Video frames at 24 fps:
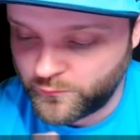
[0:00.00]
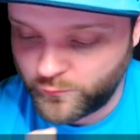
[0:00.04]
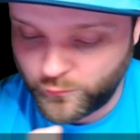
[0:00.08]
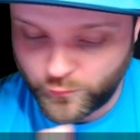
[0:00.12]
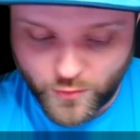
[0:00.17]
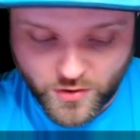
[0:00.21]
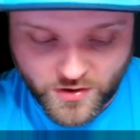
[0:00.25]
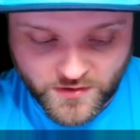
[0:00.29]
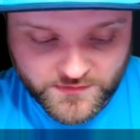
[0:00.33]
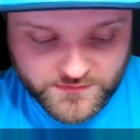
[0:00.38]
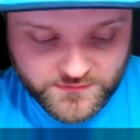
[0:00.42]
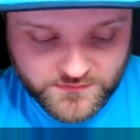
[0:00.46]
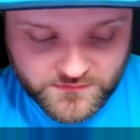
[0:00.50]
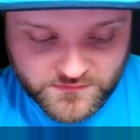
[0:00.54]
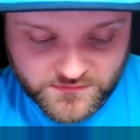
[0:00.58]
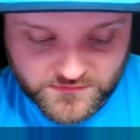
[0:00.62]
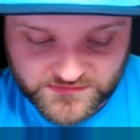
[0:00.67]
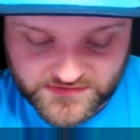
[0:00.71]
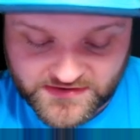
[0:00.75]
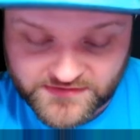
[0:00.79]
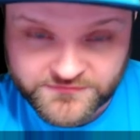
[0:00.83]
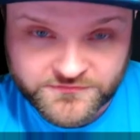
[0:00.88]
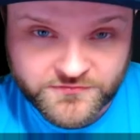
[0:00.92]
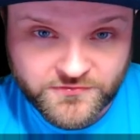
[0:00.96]
One
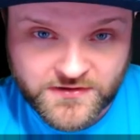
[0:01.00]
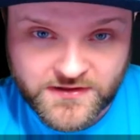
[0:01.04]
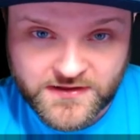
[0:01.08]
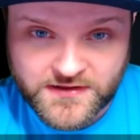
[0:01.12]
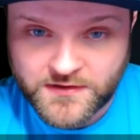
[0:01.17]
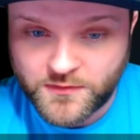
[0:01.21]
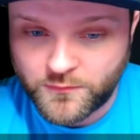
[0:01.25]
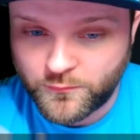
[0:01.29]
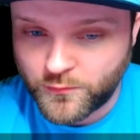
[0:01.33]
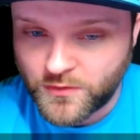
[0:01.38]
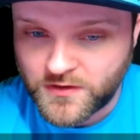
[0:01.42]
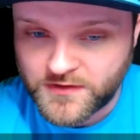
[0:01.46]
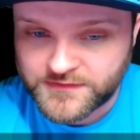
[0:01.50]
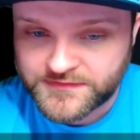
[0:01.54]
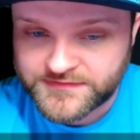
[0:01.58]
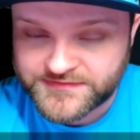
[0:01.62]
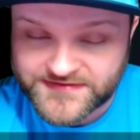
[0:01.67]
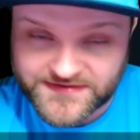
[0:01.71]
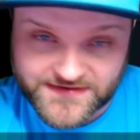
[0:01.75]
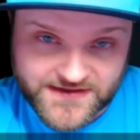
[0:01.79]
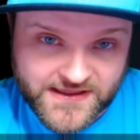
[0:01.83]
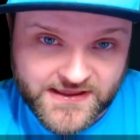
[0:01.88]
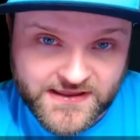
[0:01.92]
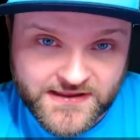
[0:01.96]
yesterday, one
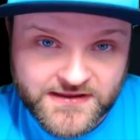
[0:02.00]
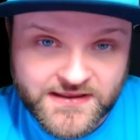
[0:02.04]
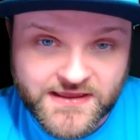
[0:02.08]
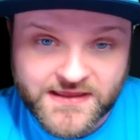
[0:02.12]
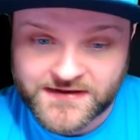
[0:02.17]
today,